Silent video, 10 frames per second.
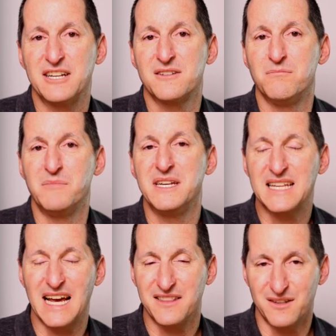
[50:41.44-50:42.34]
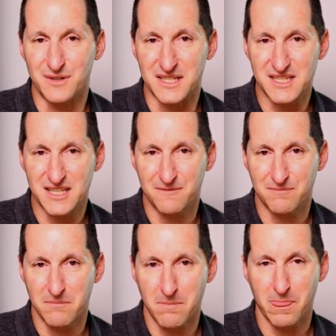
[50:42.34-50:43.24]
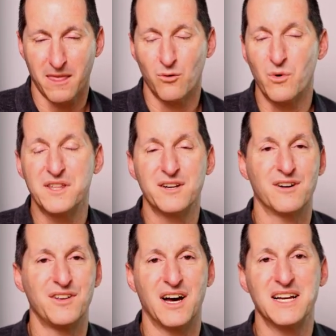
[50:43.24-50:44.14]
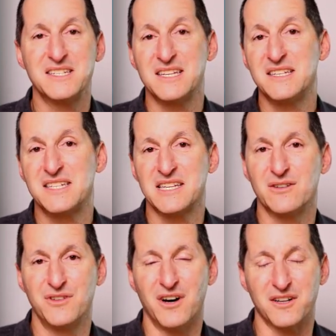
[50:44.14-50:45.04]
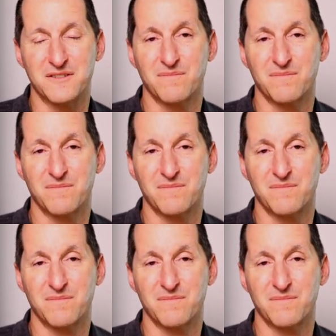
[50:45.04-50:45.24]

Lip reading: to mitigate the risk, whether you're on 19C or not,